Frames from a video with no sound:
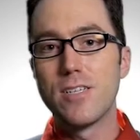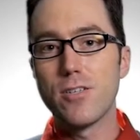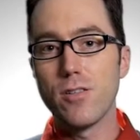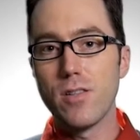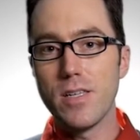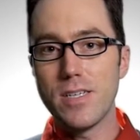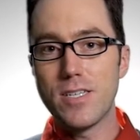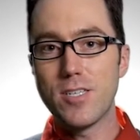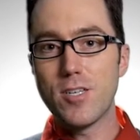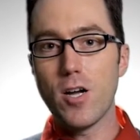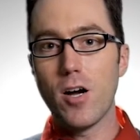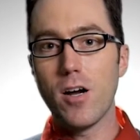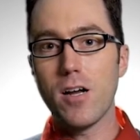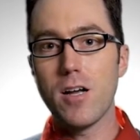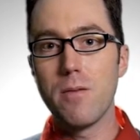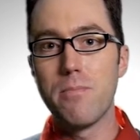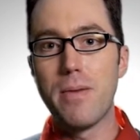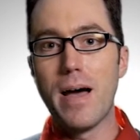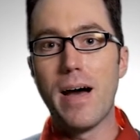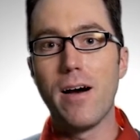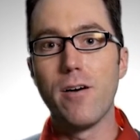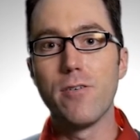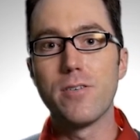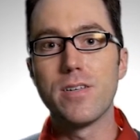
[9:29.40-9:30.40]
So let's talk
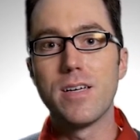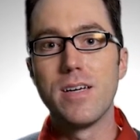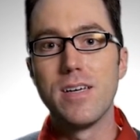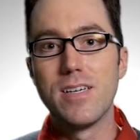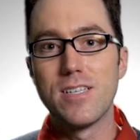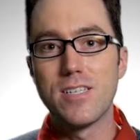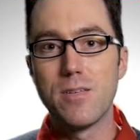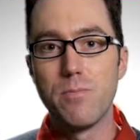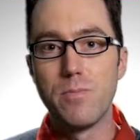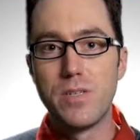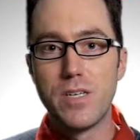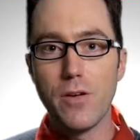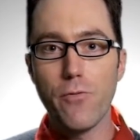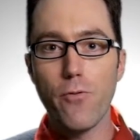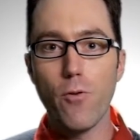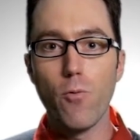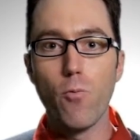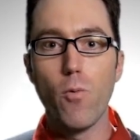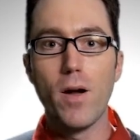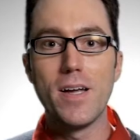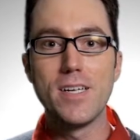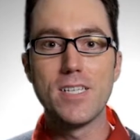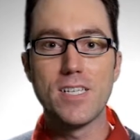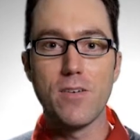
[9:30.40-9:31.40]
about some
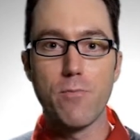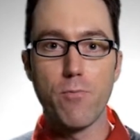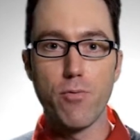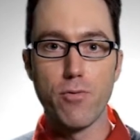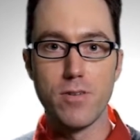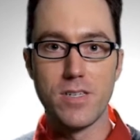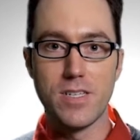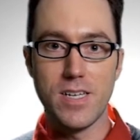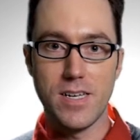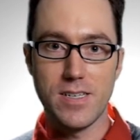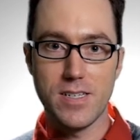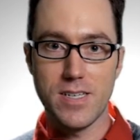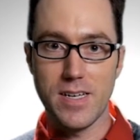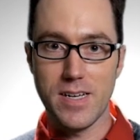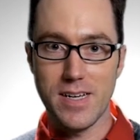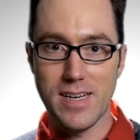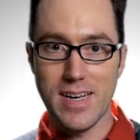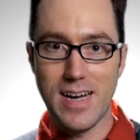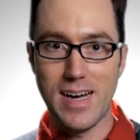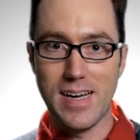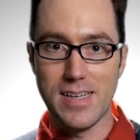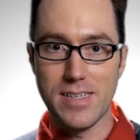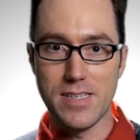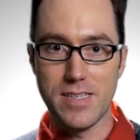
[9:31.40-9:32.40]
different ways of presenting
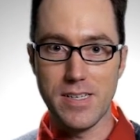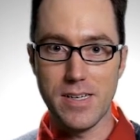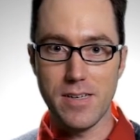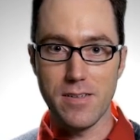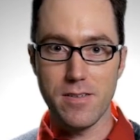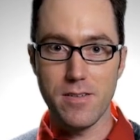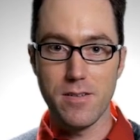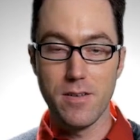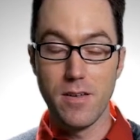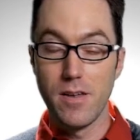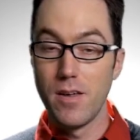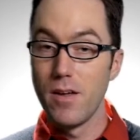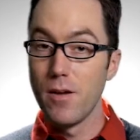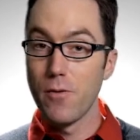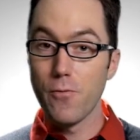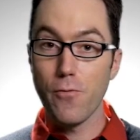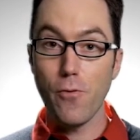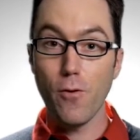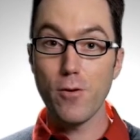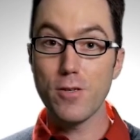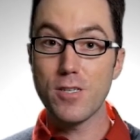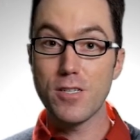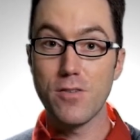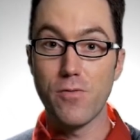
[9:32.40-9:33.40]
content.
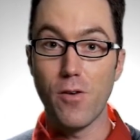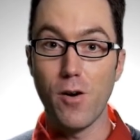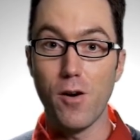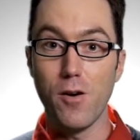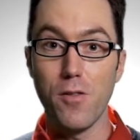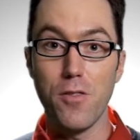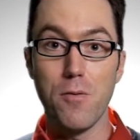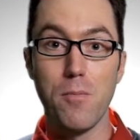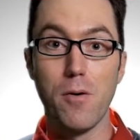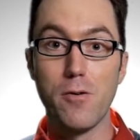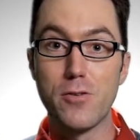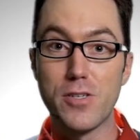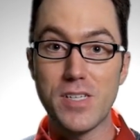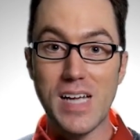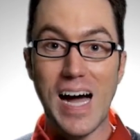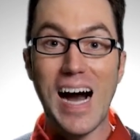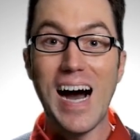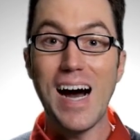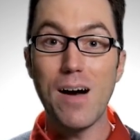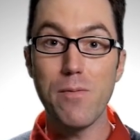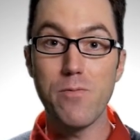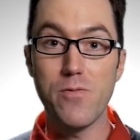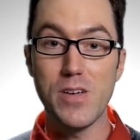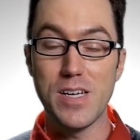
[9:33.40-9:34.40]
First of all, the most
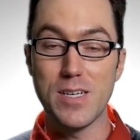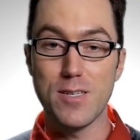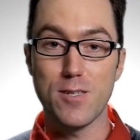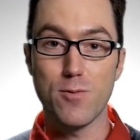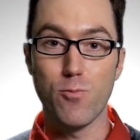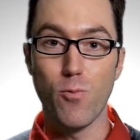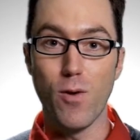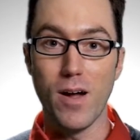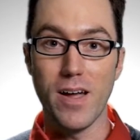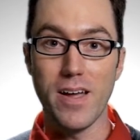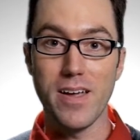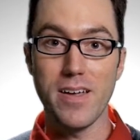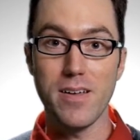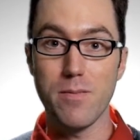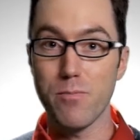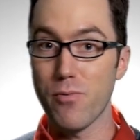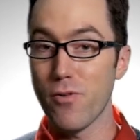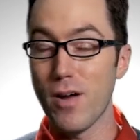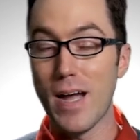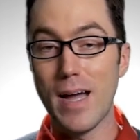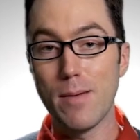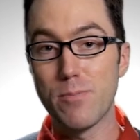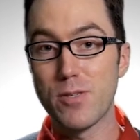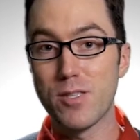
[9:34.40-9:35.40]
obvious way, and
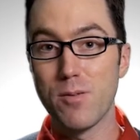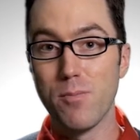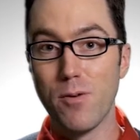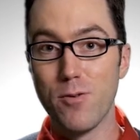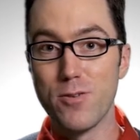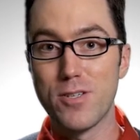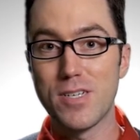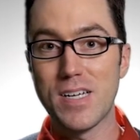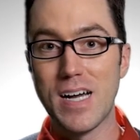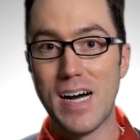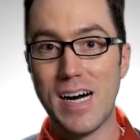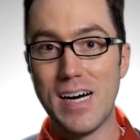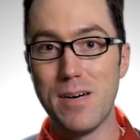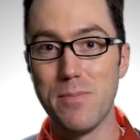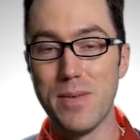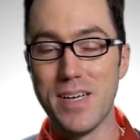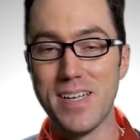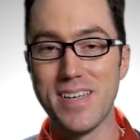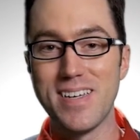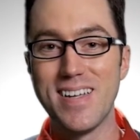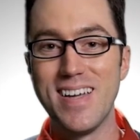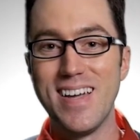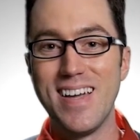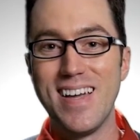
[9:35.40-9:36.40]
perhaps the most
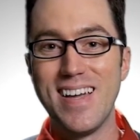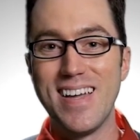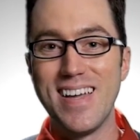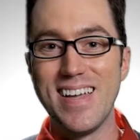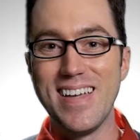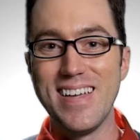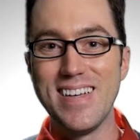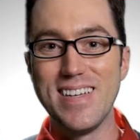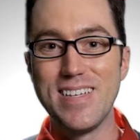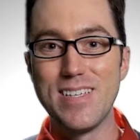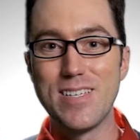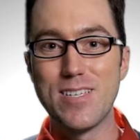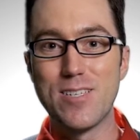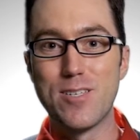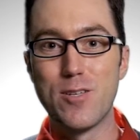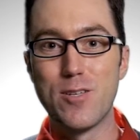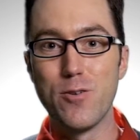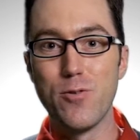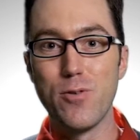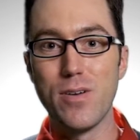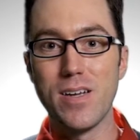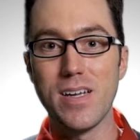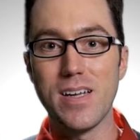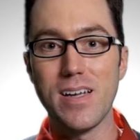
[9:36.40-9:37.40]
common, is
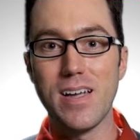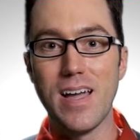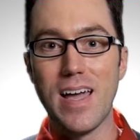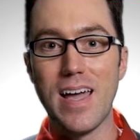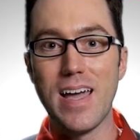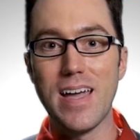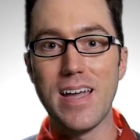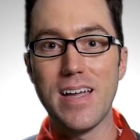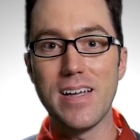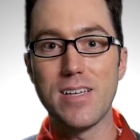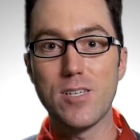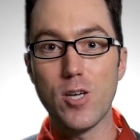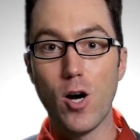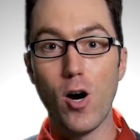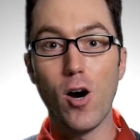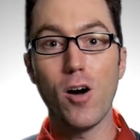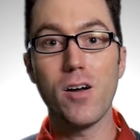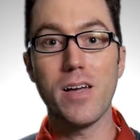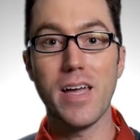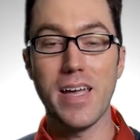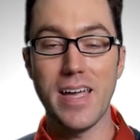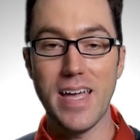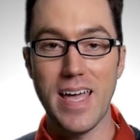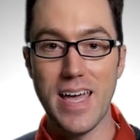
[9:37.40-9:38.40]
doing a
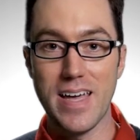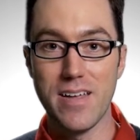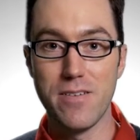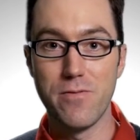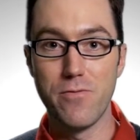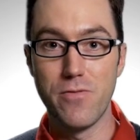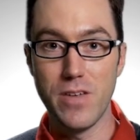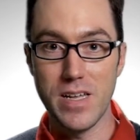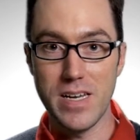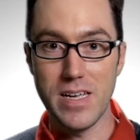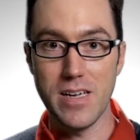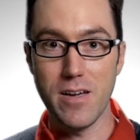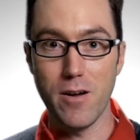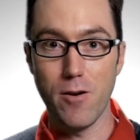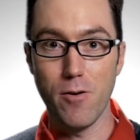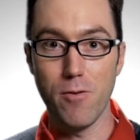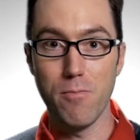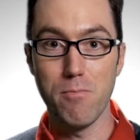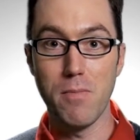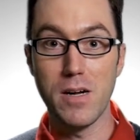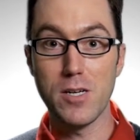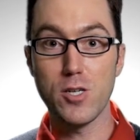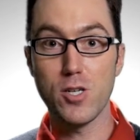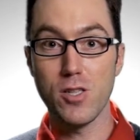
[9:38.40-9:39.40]
talking head
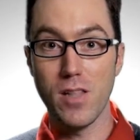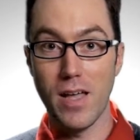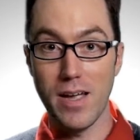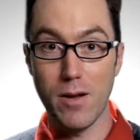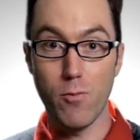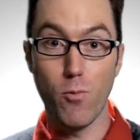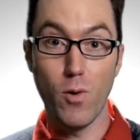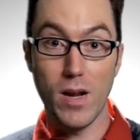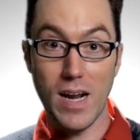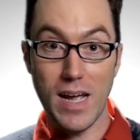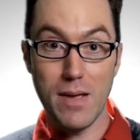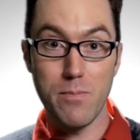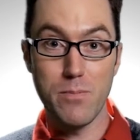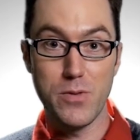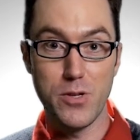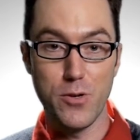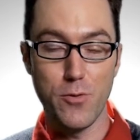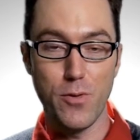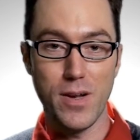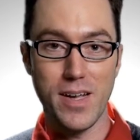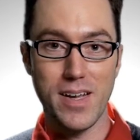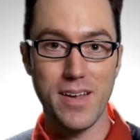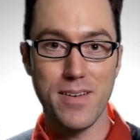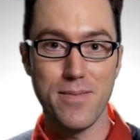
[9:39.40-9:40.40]
video, much like what I'm
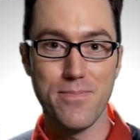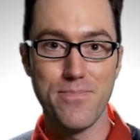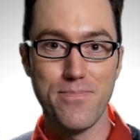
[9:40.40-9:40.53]
doing.